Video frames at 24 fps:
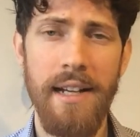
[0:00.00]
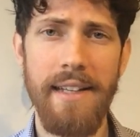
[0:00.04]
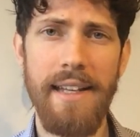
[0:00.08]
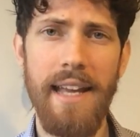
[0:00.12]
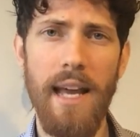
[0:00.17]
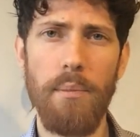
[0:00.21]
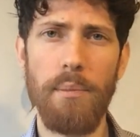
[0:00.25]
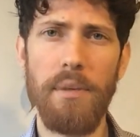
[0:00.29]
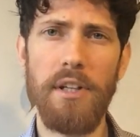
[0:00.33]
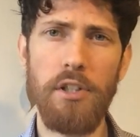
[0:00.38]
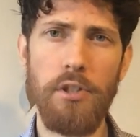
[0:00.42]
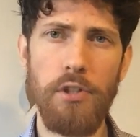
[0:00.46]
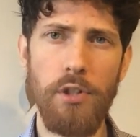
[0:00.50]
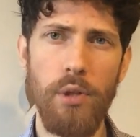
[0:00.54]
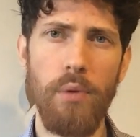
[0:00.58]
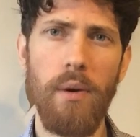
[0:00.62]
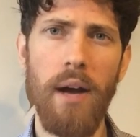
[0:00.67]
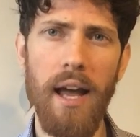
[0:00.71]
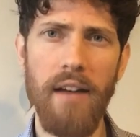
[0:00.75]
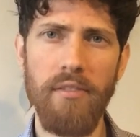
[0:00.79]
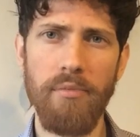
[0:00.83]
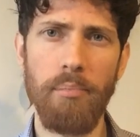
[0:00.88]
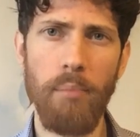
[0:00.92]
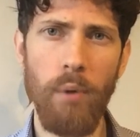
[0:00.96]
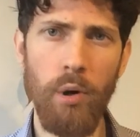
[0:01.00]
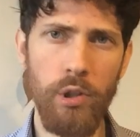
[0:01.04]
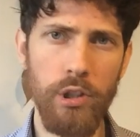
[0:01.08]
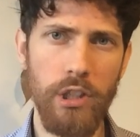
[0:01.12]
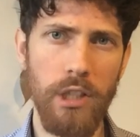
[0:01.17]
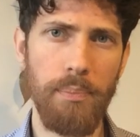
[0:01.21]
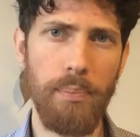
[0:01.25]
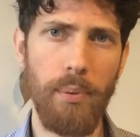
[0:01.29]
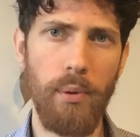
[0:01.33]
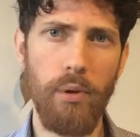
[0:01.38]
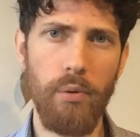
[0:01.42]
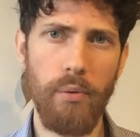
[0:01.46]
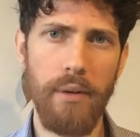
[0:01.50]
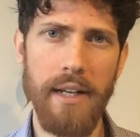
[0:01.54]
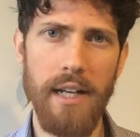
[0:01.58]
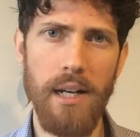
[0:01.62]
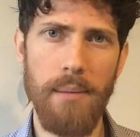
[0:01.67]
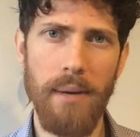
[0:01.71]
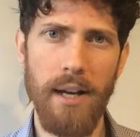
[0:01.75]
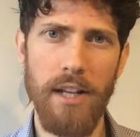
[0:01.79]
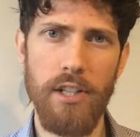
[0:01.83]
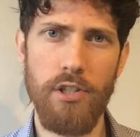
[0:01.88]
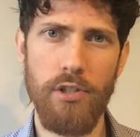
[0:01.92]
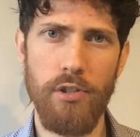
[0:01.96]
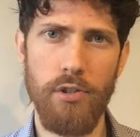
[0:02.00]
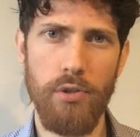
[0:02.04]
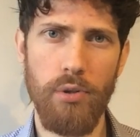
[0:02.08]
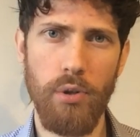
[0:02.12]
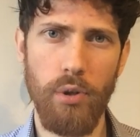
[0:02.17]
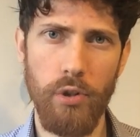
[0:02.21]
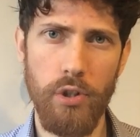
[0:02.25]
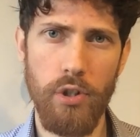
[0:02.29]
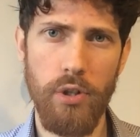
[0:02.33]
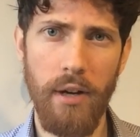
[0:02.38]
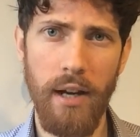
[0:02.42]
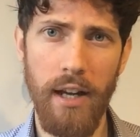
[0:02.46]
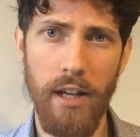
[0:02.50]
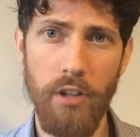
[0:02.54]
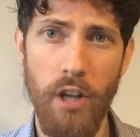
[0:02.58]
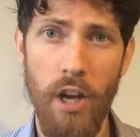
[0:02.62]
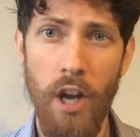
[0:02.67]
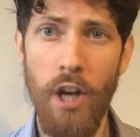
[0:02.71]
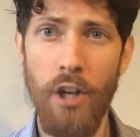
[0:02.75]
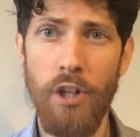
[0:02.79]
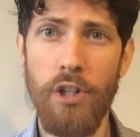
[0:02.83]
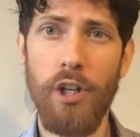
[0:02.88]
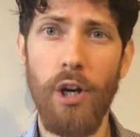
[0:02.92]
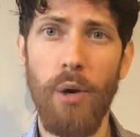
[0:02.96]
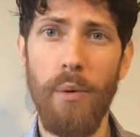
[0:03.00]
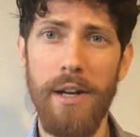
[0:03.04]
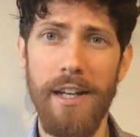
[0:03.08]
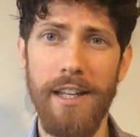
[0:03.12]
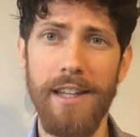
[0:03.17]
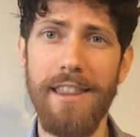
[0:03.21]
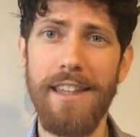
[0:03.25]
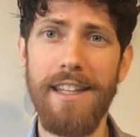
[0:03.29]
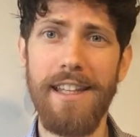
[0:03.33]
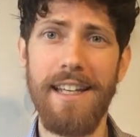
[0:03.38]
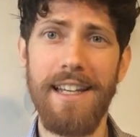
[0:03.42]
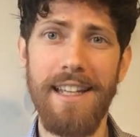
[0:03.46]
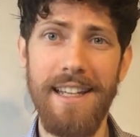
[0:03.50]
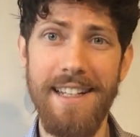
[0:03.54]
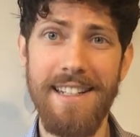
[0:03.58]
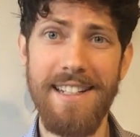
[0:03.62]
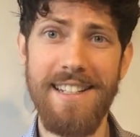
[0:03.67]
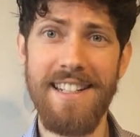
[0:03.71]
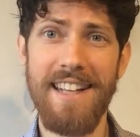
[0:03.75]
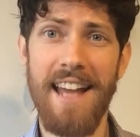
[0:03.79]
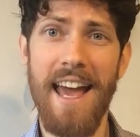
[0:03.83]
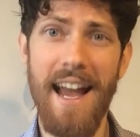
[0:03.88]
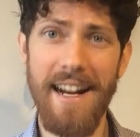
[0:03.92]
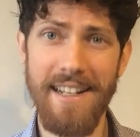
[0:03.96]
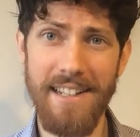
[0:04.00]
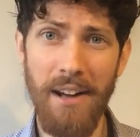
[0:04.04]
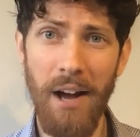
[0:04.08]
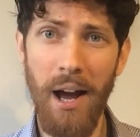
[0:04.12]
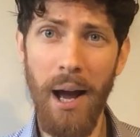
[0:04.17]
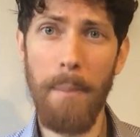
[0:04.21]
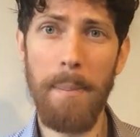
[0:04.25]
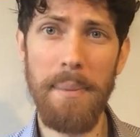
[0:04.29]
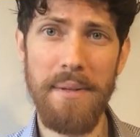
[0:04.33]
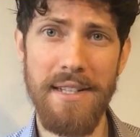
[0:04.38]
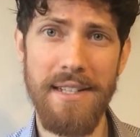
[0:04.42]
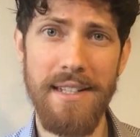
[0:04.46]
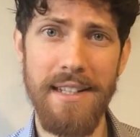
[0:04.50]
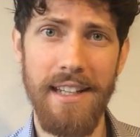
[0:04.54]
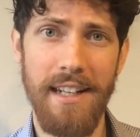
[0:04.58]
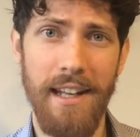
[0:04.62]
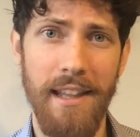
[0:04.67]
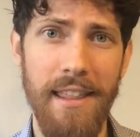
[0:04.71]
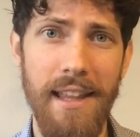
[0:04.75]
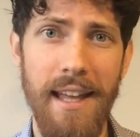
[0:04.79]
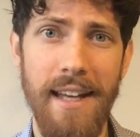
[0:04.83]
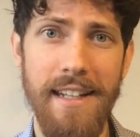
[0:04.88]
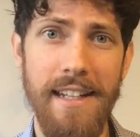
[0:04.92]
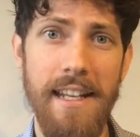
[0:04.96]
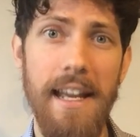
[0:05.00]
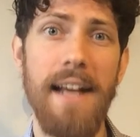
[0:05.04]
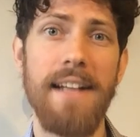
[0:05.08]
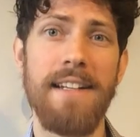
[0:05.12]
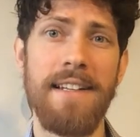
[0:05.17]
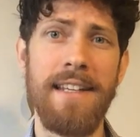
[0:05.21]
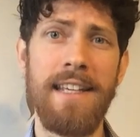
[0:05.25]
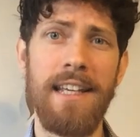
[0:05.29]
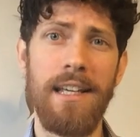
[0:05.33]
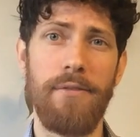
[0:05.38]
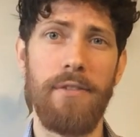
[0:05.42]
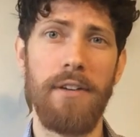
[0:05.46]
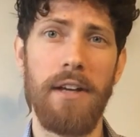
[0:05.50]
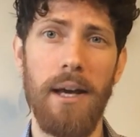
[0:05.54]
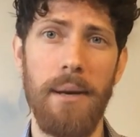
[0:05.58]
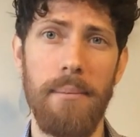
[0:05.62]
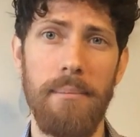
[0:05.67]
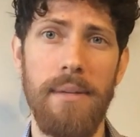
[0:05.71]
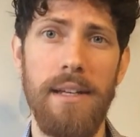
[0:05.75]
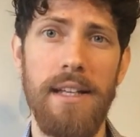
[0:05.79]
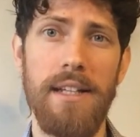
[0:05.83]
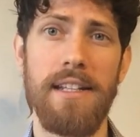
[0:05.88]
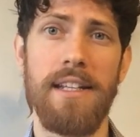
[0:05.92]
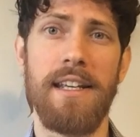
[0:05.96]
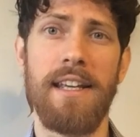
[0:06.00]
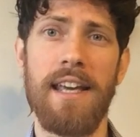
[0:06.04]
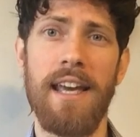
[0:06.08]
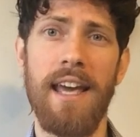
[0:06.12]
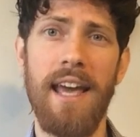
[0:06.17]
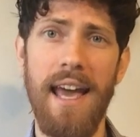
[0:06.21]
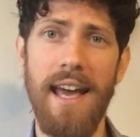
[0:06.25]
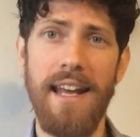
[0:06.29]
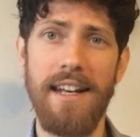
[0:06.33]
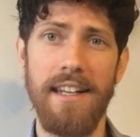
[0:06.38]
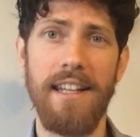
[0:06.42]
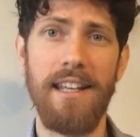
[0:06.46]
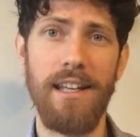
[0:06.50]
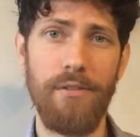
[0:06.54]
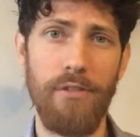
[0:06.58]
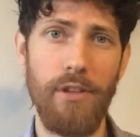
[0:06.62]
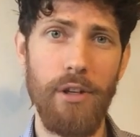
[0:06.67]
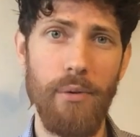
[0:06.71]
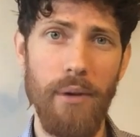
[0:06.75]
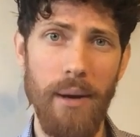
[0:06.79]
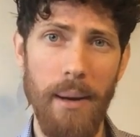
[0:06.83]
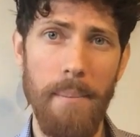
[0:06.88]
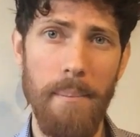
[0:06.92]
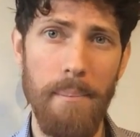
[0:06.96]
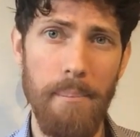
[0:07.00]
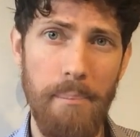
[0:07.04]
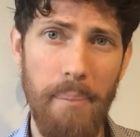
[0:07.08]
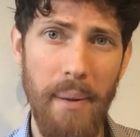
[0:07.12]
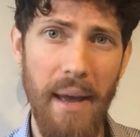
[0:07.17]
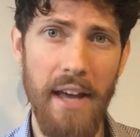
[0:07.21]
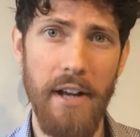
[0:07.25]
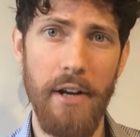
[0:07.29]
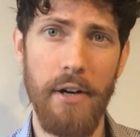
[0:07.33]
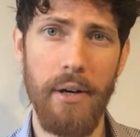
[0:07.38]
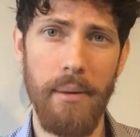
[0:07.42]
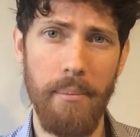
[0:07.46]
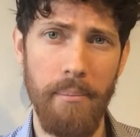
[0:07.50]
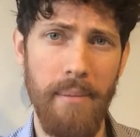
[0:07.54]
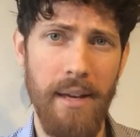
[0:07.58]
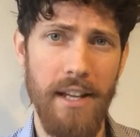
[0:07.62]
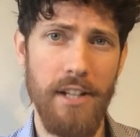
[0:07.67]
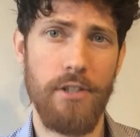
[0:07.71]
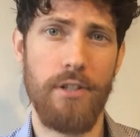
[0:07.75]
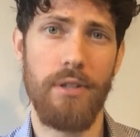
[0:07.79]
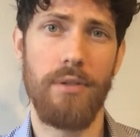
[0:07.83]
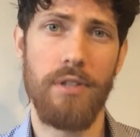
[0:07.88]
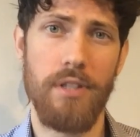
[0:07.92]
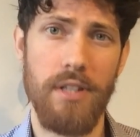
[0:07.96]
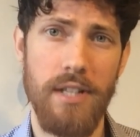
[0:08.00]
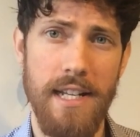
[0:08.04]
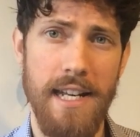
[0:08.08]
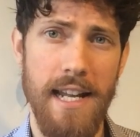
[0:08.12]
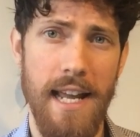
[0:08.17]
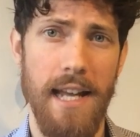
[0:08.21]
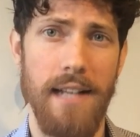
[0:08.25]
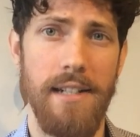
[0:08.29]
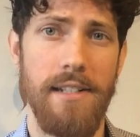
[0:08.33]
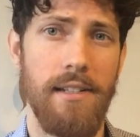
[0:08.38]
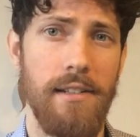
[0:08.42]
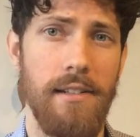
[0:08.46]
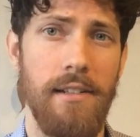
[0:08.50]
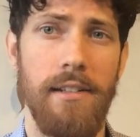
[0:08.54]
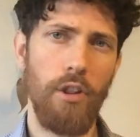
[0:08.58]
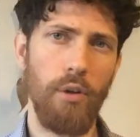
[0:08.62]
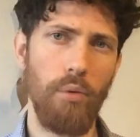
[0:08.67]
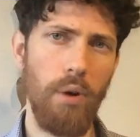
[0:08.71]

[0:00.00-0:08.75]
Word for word: Yet we do have multiple randomized control trials showing the exact opposite, that yes, giving up meat can give you a better mental state.